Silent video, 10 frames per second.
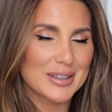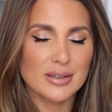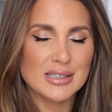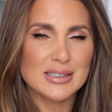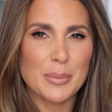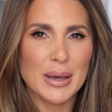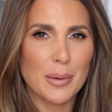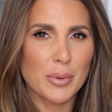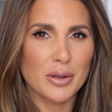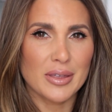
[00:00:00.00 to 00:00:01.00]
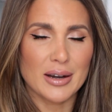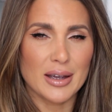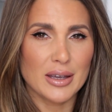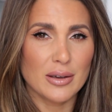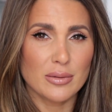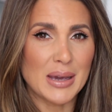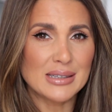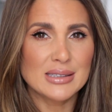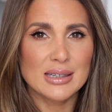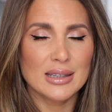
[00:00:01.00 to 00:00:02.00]
This is the makeup look that I
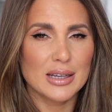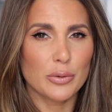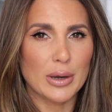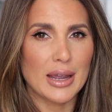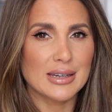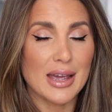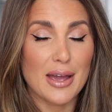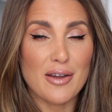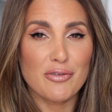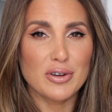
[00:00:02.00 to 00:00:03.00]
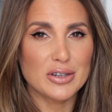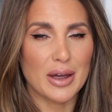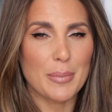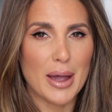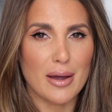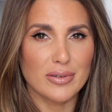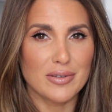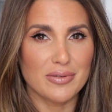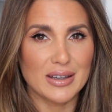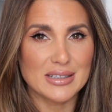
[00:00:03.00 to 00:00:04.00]
basically create every time I have an
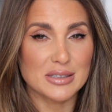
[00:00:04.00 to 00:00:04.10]
event,